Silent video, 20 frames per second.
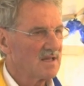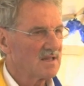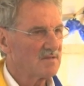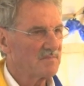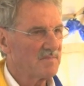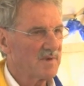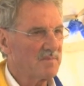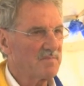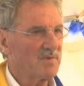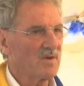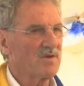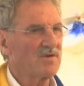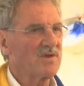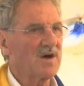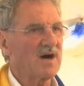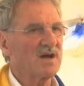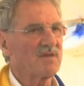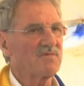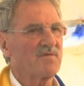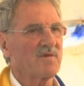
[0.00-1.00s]
the people who
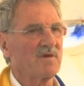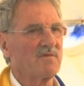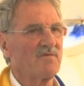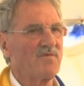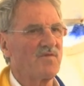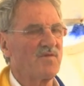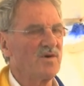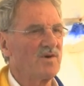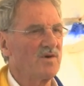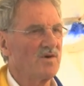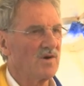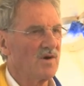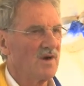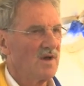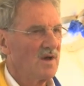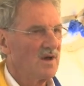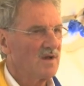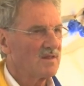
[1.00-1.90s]
died from flu,